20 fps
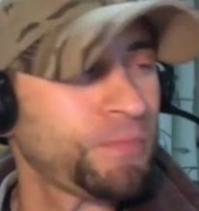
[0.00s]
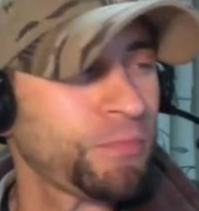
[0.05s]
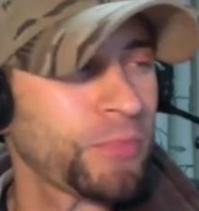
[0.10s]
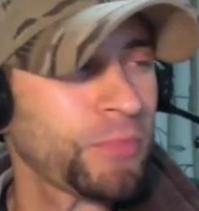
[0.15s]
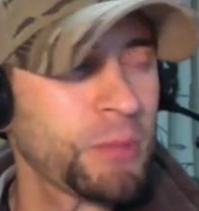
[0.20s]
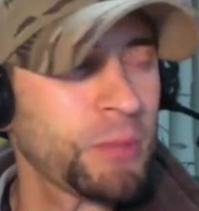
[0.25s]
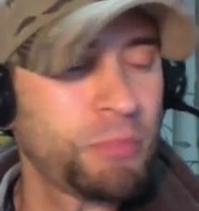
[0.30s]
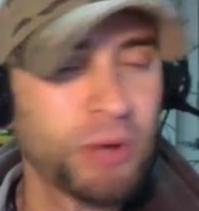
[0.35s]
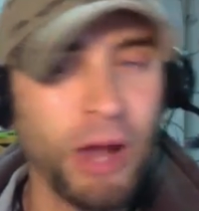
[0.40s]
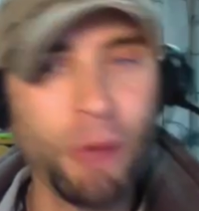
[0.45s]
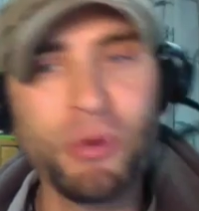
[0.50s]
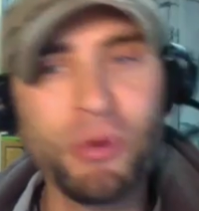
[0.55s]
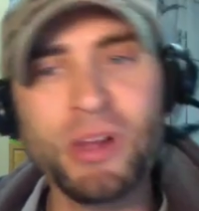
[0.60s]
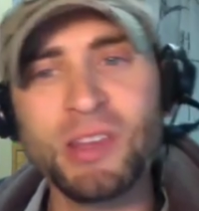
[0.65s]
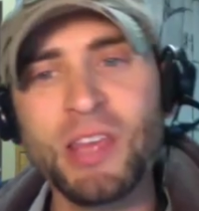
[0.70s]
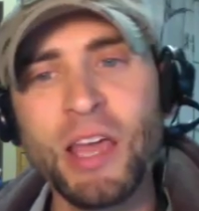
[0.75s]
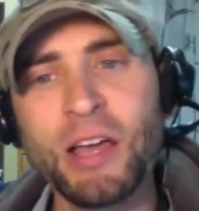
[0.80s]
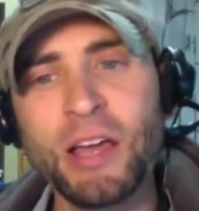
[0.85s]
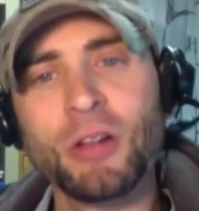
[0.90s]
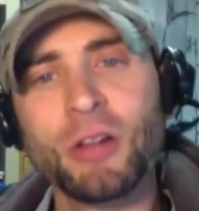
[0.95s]
But I want to
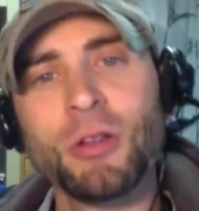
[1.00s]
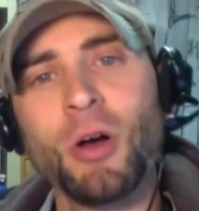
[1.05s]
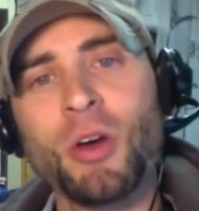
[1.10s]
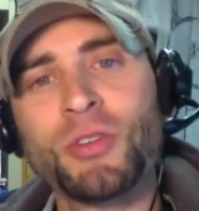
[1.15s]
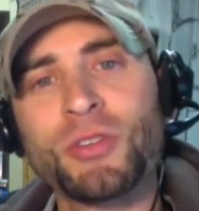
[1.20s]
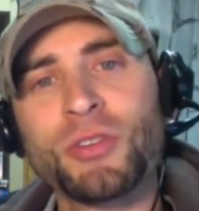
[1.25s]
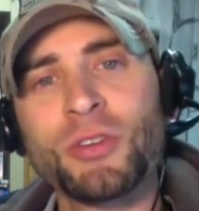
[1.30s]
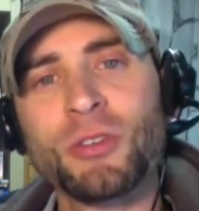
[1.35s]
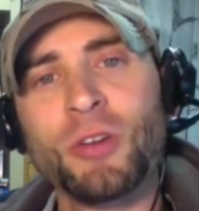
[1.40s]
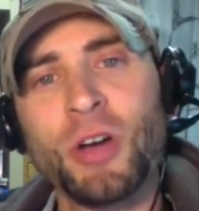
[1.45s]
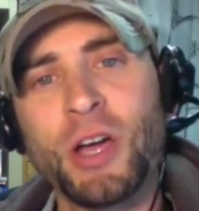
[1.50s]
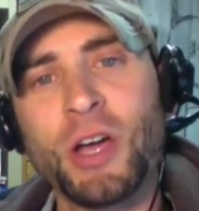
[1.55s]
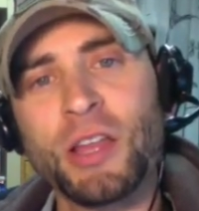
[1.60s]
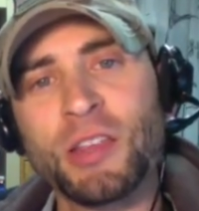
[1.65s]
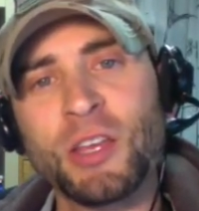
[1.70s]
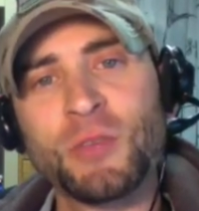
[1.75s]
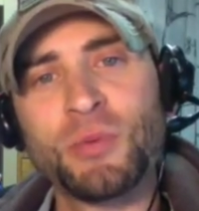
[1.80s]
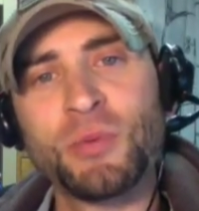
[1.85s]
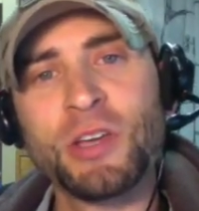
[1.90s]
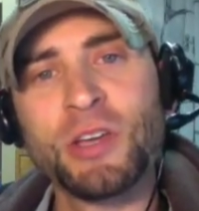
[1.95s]
take a closer look at
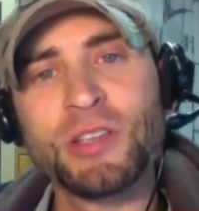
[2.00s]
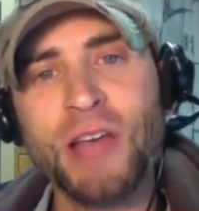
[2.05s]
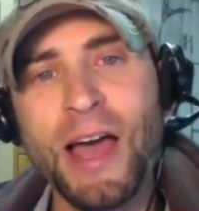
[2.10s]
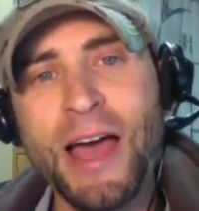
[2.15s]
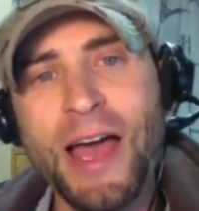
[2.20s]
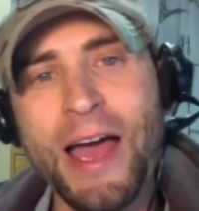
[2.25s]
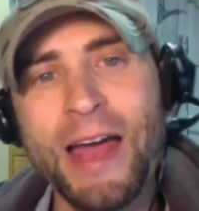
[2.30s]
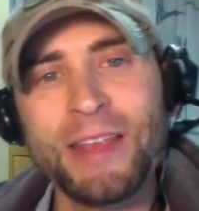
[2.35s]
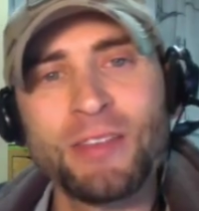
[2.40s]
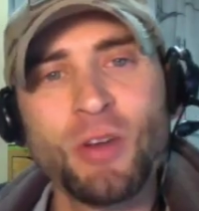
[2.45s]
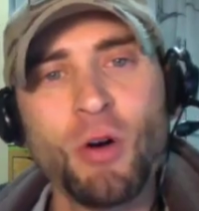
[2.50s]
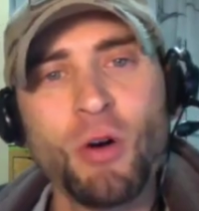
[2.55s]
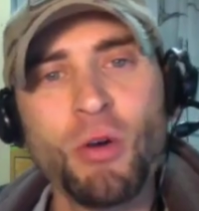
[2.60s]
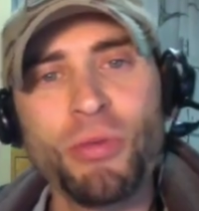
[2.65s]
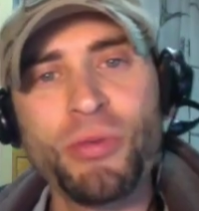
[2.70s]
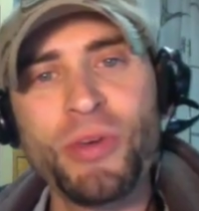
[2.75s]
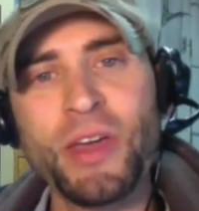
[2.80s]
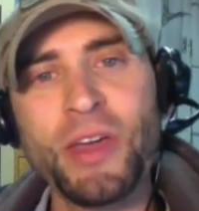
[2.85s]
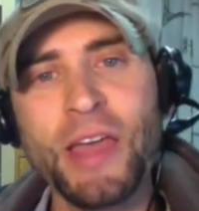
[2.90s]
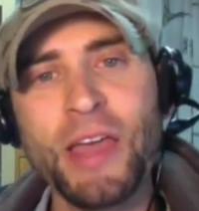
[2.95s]
this because I don't
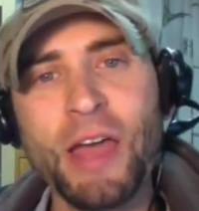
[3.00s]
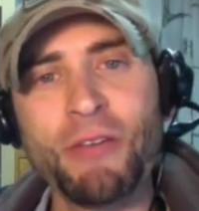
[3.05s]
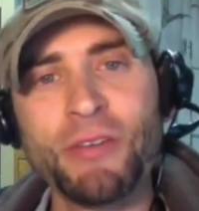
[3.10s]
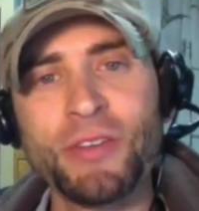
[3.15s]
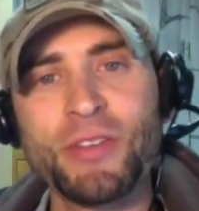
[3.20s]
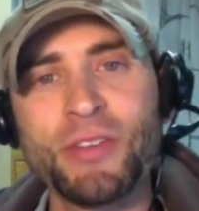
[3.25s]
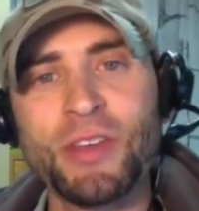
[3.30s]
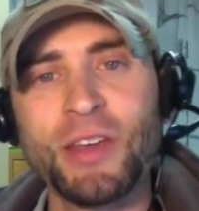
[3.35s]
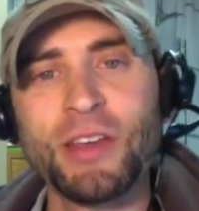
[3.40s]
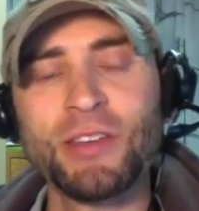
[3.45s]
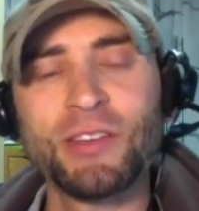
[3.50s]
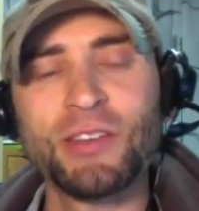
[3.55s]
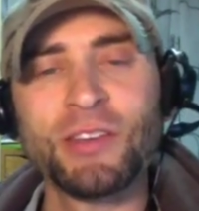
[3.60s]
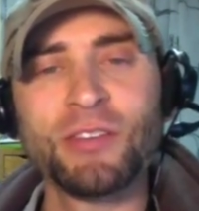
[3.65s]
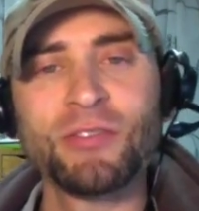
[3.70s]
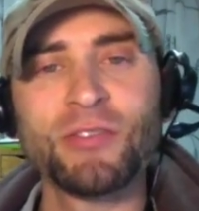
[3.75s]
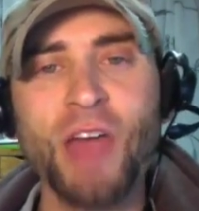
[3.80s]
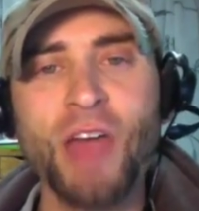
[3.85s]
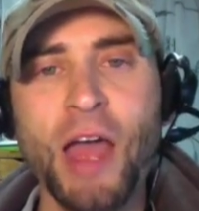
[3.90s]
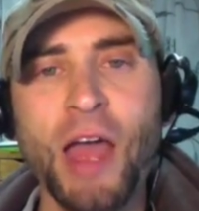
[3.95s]
think everything is
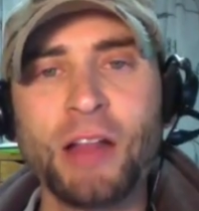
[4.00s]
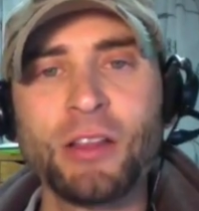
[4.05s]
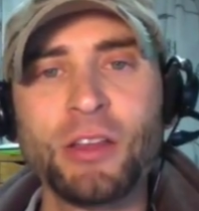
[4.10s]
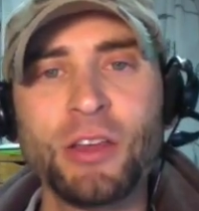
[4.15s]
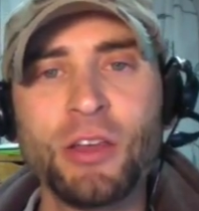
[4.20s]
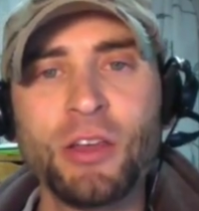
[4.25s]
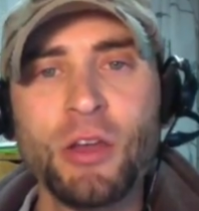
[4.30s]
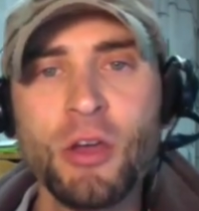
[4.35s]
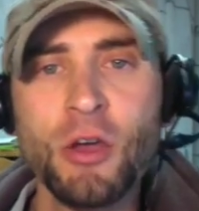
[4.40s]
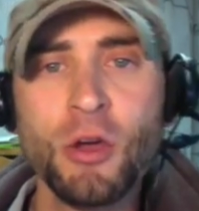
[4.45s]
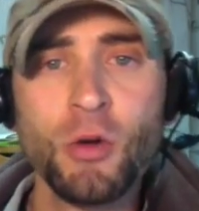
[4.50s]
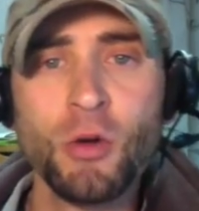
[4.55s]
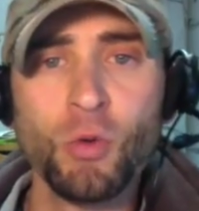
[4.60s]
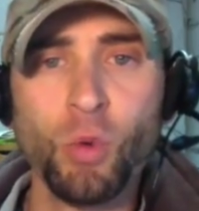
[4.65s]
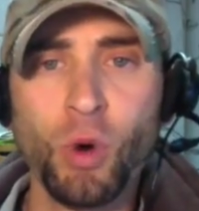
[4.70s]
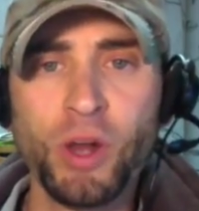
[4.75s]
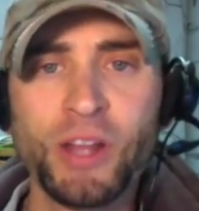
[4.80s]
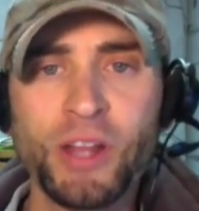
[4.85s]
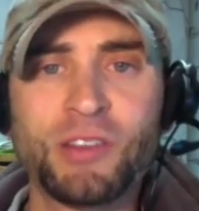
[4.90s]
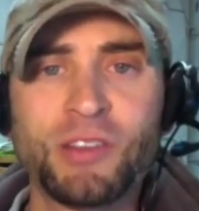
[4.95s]
exactly
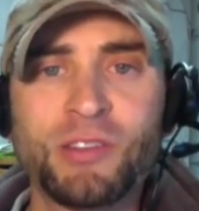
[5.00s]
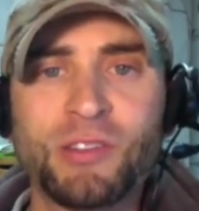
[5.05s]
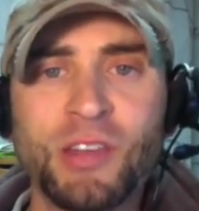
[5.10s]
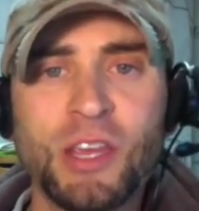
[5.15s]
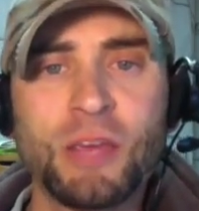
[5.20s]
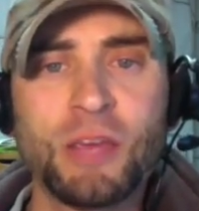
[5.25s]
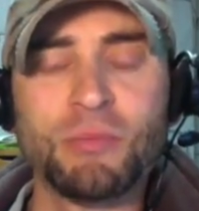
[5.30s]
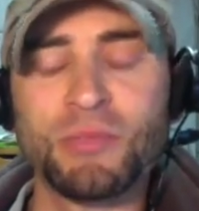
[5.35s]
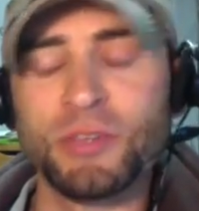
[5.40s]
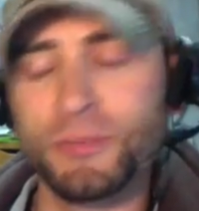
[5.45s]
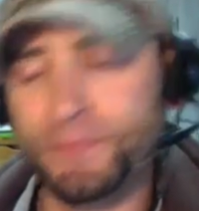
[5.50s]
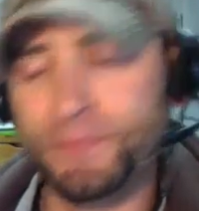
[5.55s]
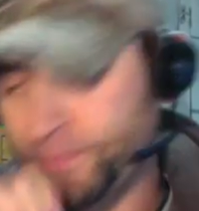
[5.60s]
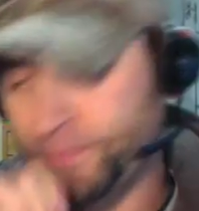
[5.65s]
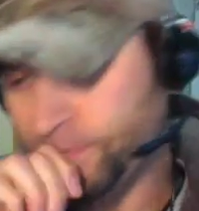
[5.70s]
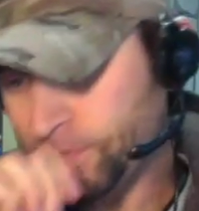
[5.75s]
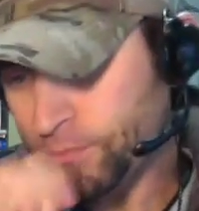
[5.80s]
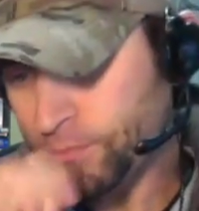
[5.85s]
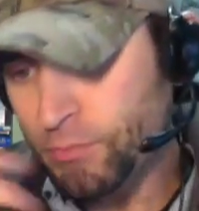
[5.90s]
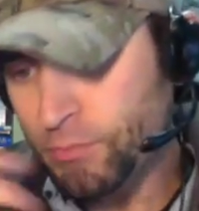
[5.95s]
what it seems.
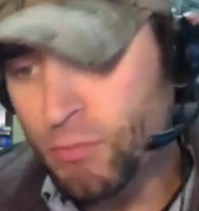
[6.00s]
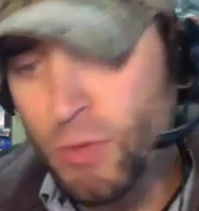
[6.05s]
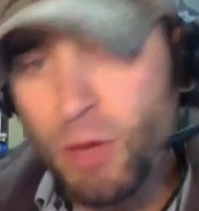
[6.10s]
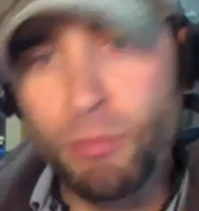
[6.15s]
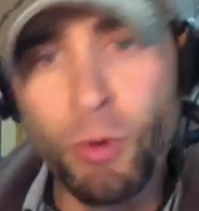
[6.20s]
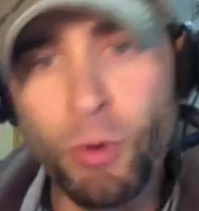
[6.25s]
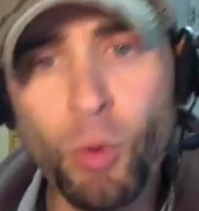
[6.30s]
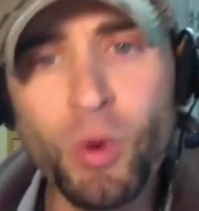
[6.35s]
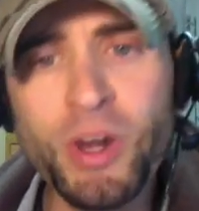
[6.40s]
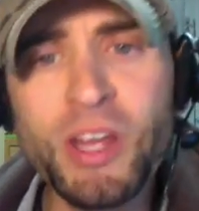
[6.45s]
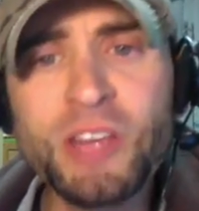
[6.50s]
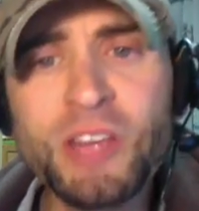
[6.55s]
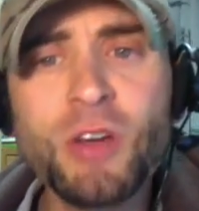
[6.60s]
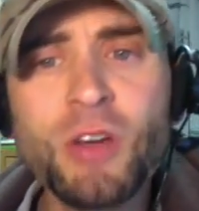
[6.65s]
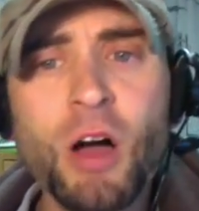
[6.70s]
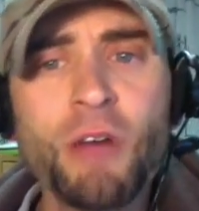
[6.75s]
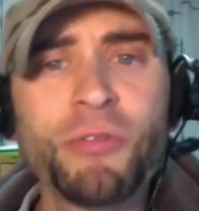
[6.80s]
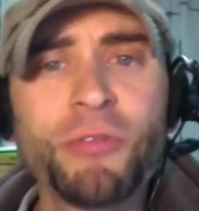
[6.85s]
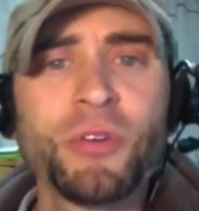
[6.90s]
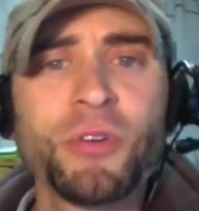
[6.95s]
But what is
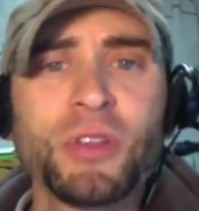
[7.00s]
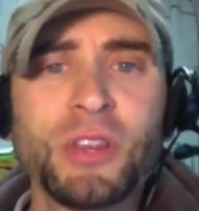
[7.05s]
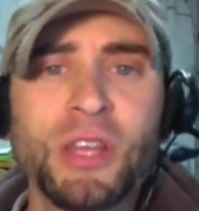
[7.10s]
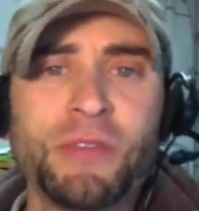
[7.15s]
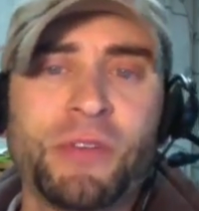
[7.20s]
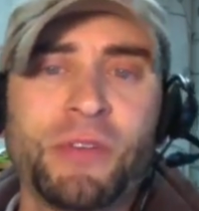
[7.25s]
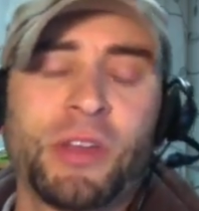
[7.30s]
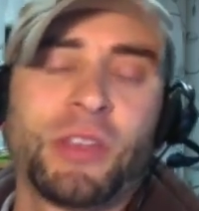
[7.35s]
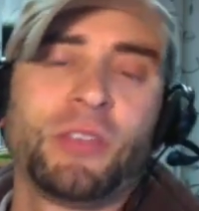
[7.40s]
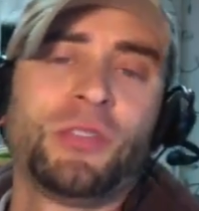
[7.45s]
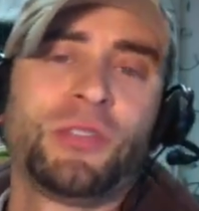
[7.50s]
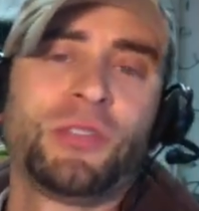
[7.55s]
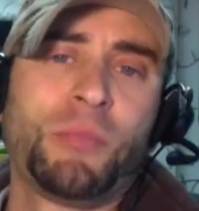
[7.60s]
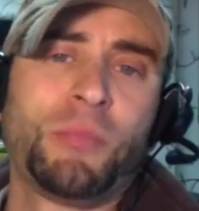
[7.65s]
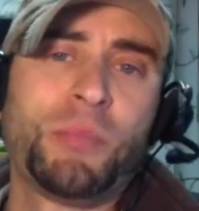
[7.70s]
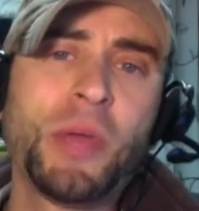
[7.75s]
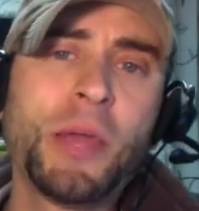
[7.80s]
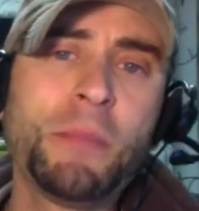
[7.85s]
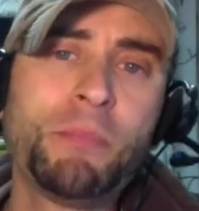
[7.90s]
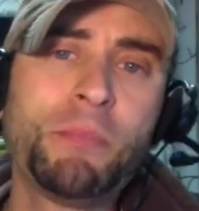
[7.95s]
off-grid living? There's a
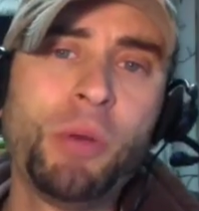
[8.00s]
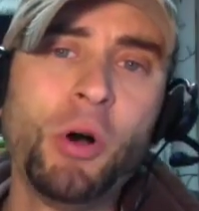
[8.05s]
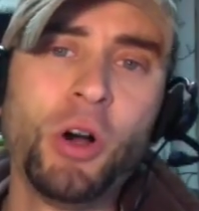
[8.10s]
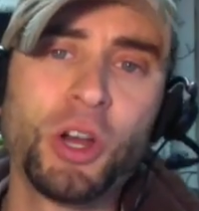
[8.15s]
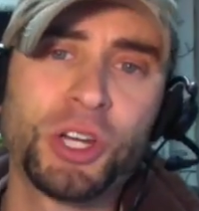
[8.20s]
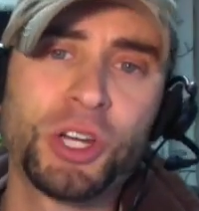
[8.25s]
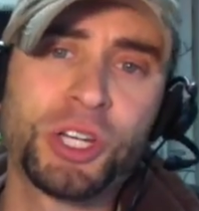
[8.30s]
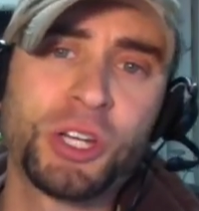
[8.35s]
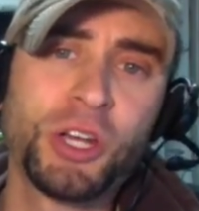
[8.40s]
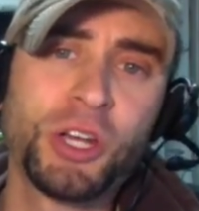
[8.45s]
big push